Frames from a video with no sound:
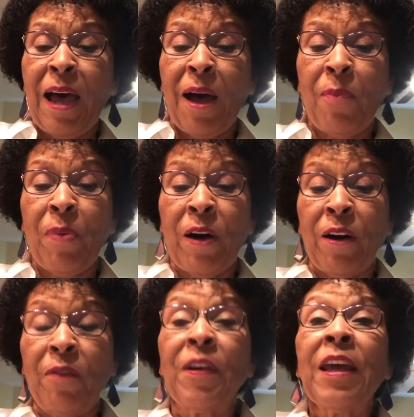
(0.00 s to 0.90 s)

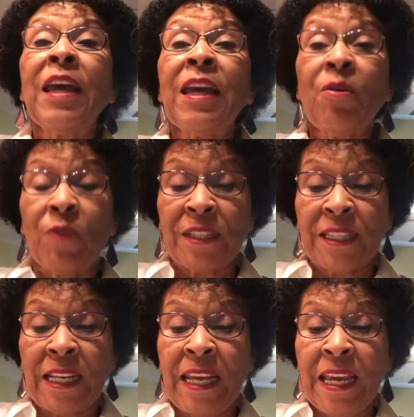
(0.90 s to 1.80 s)
above. It was
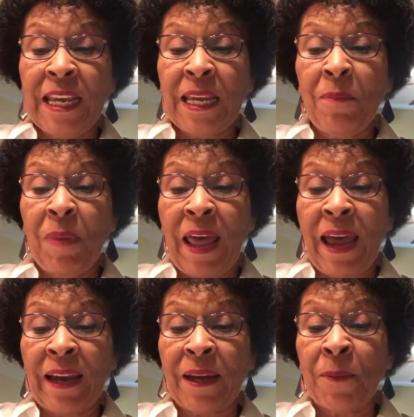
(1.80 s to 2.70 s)
sleek and
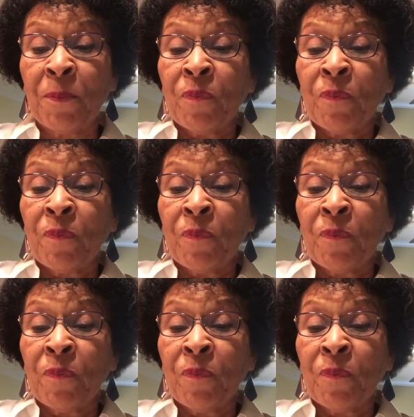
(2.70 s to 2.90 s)
black.